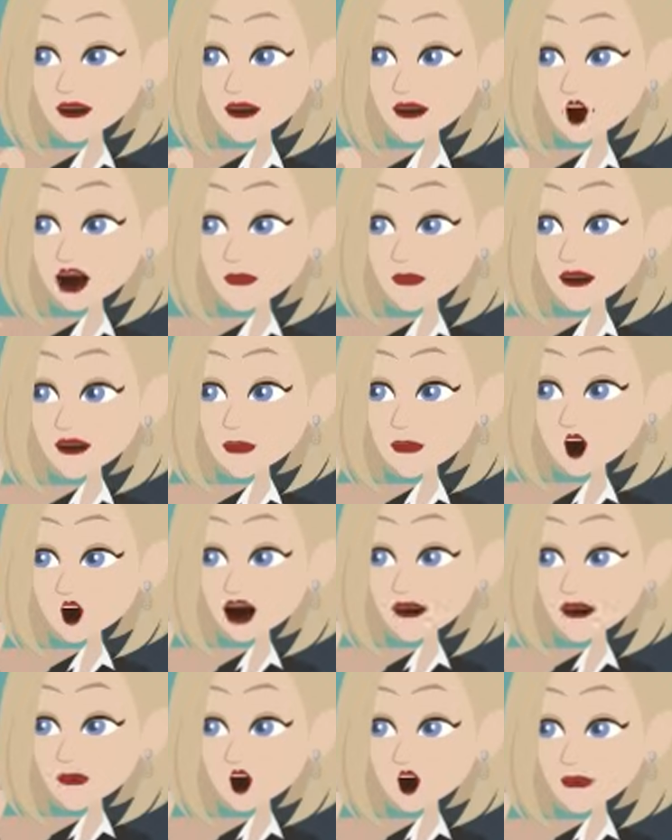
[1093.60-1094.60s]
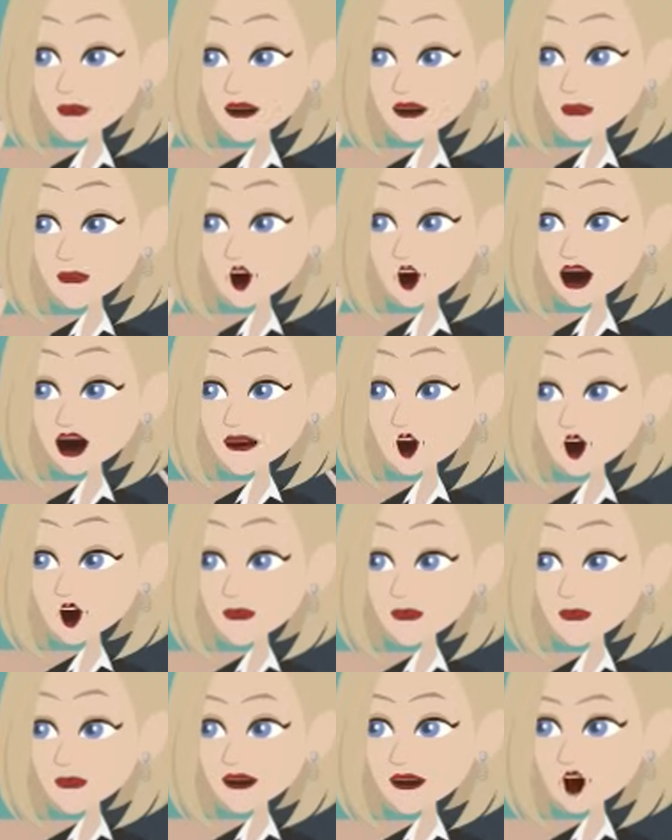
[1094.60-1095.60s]
of the action and
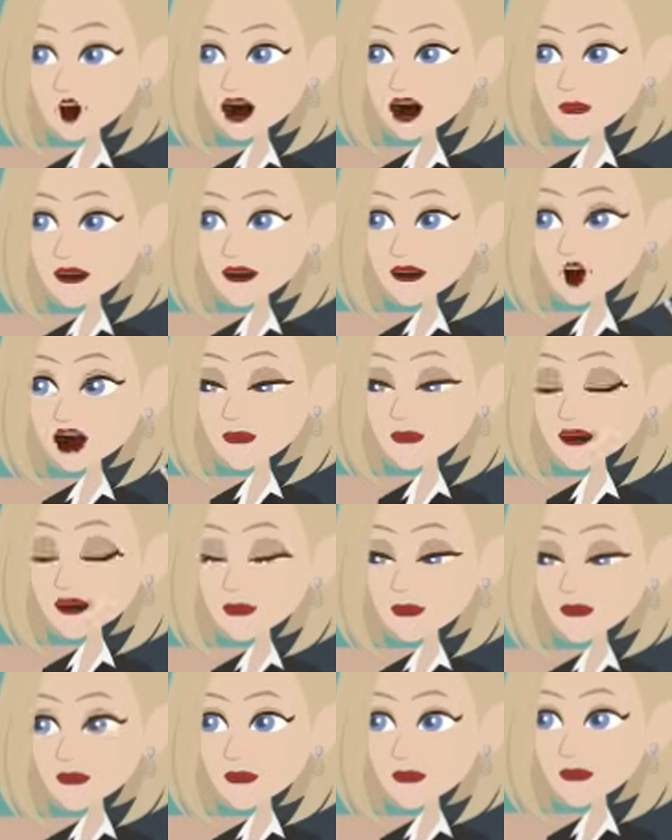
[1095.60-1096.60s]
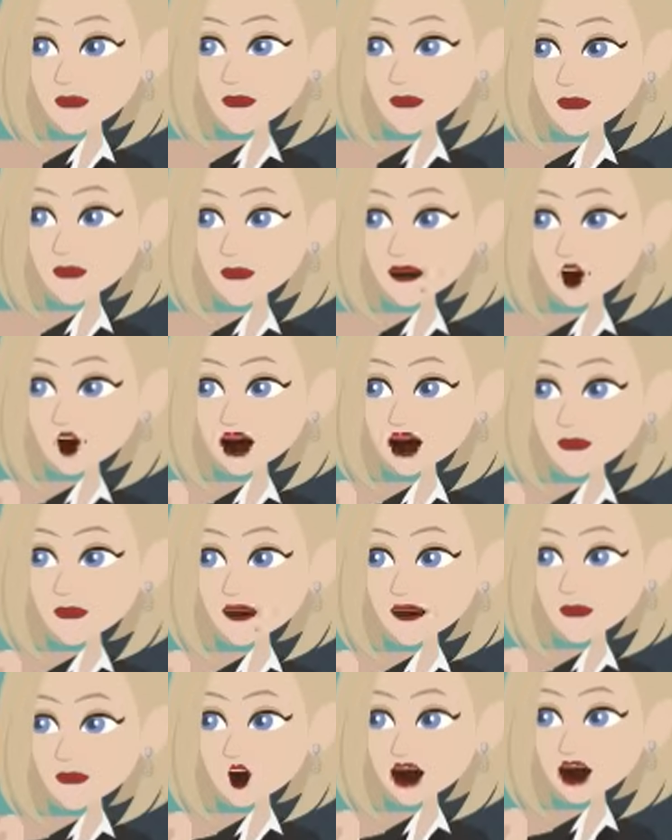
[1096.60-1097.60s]
reinforces the correct forms in your
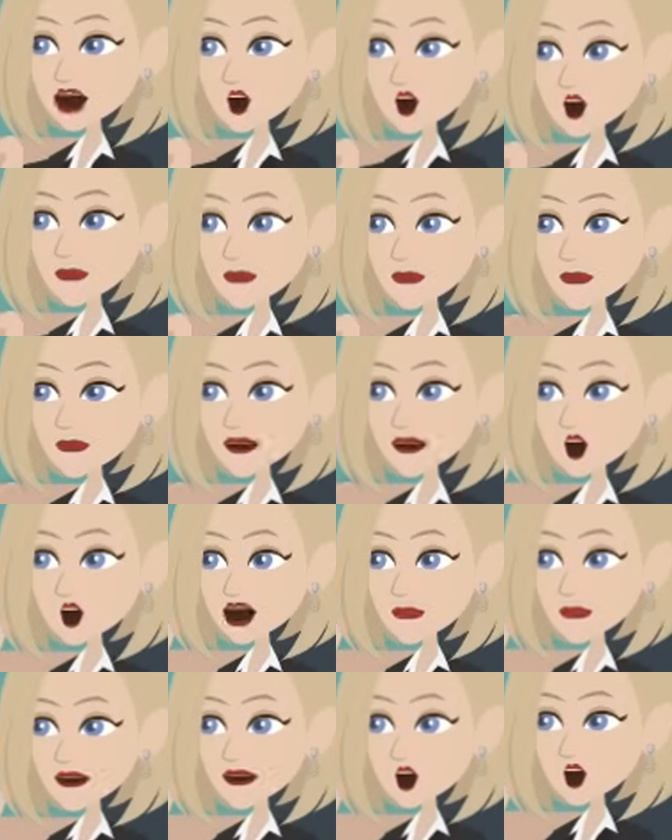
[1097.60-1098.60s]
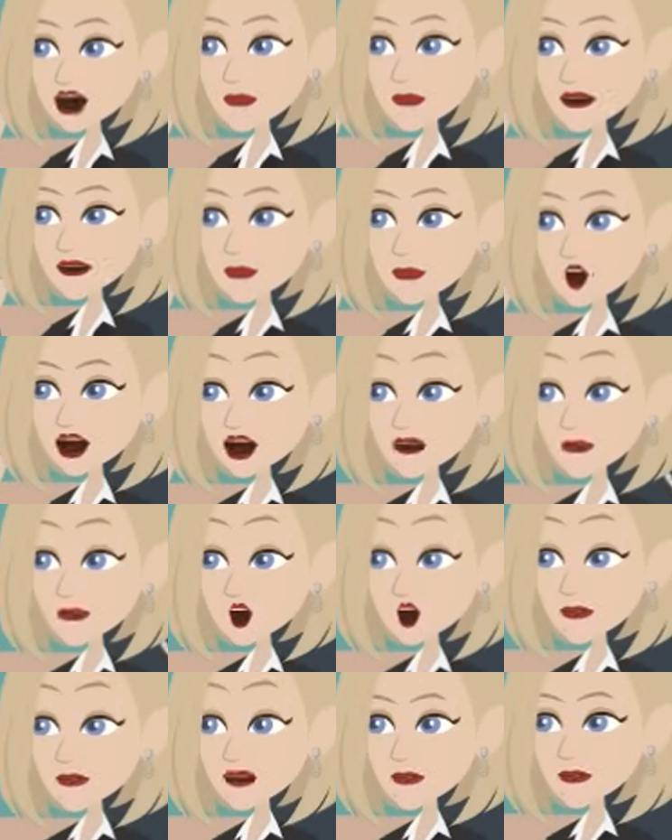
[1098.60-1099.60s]
mind. Speaking verbs
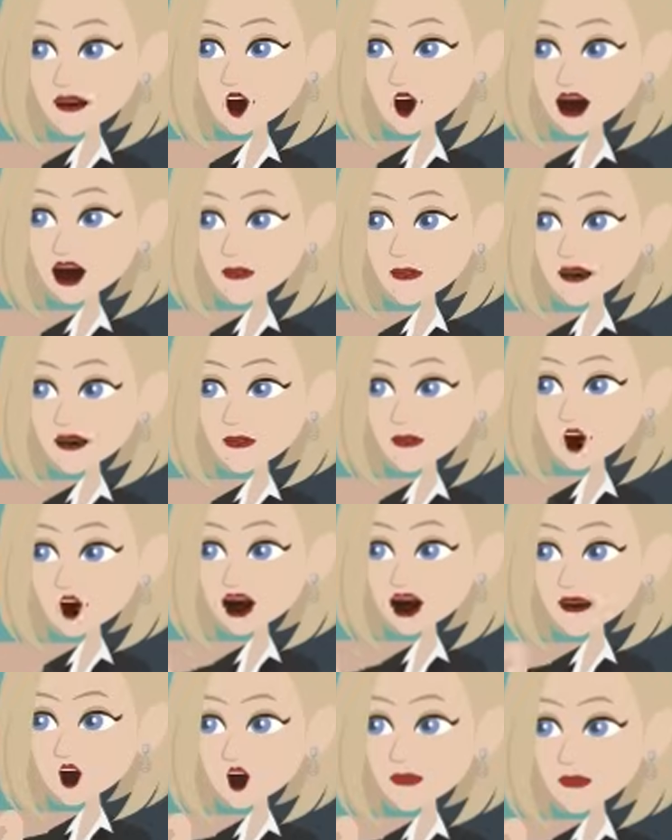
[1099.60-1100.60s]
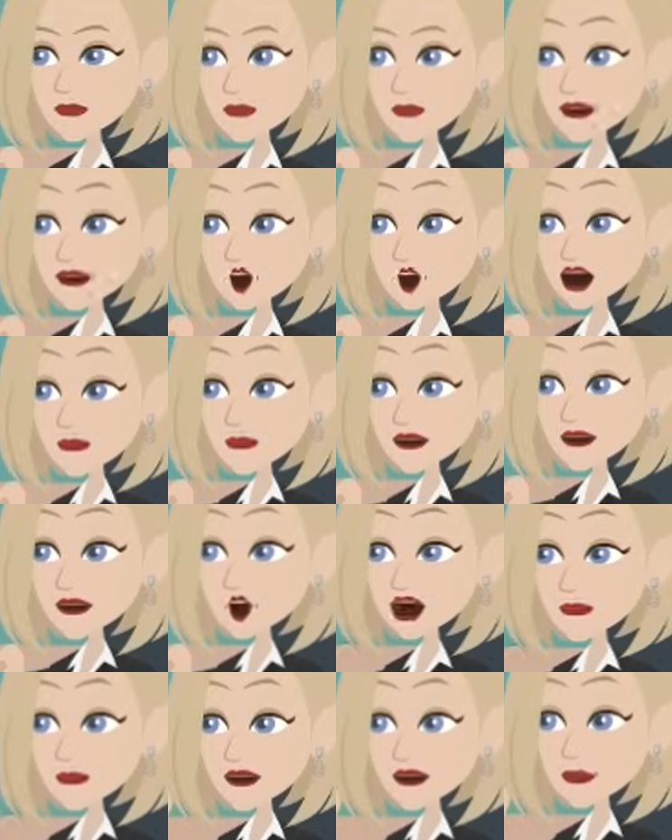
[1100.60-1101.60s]
aloud is equally important.
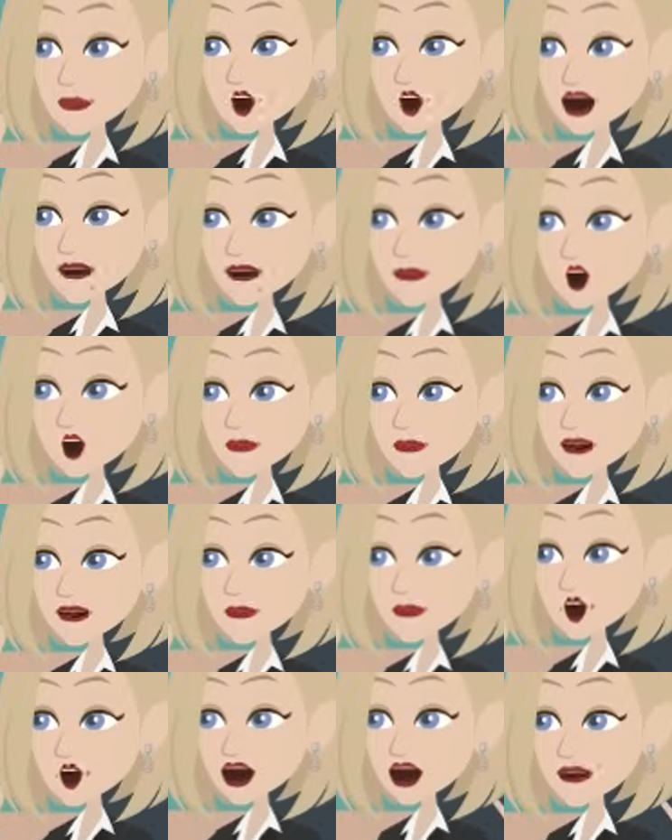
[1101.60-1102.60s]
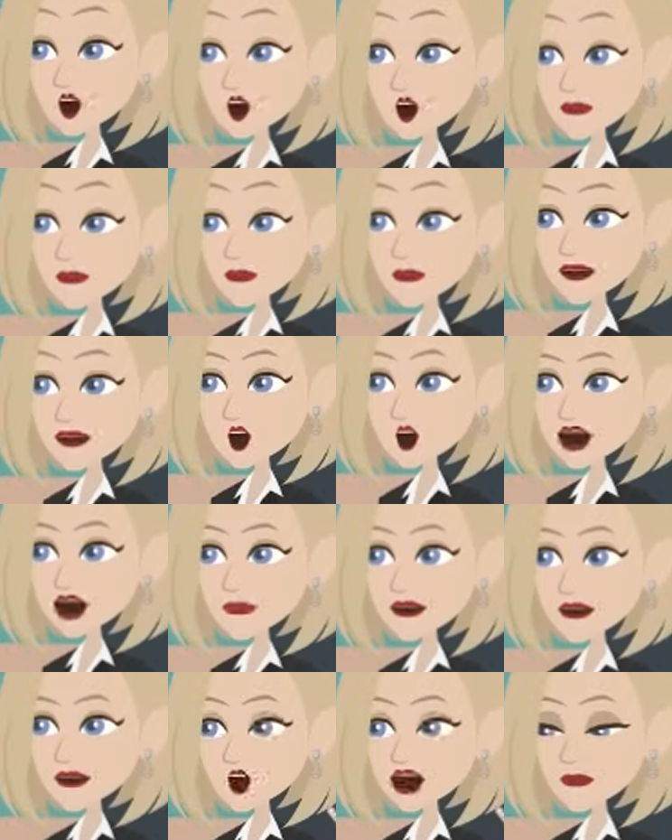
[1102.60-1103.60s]
Take 2 or 3 of your daily
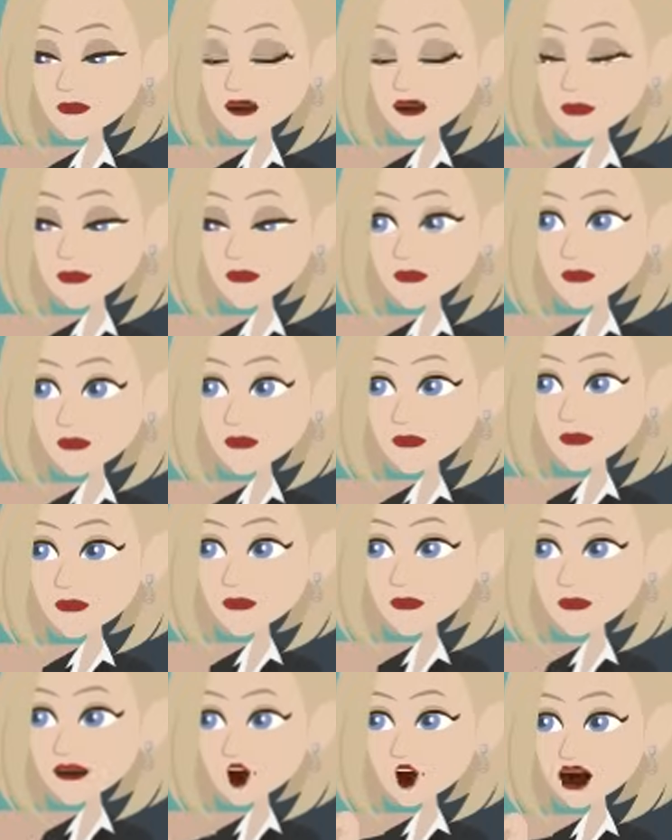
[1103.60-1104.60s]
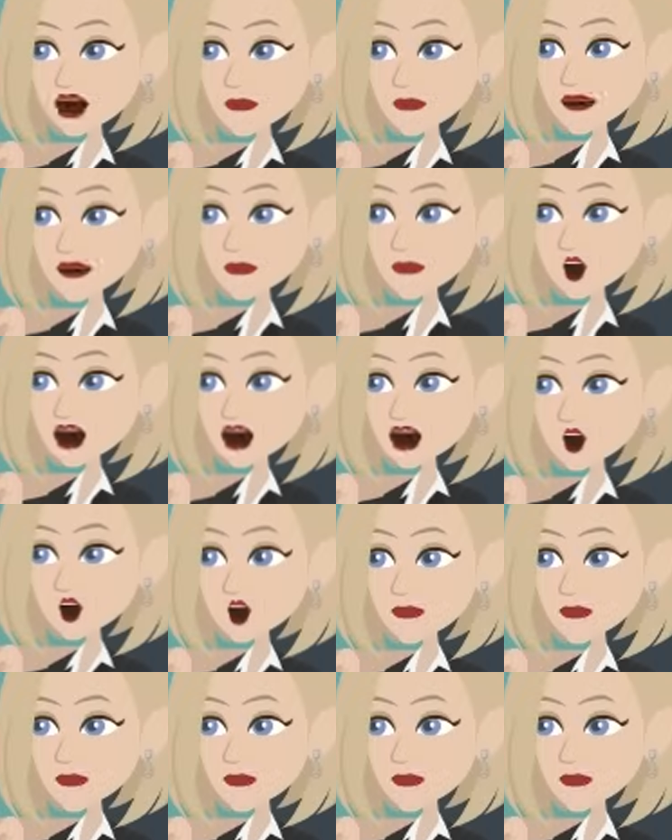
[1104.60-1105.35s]
sentences and say them clearly,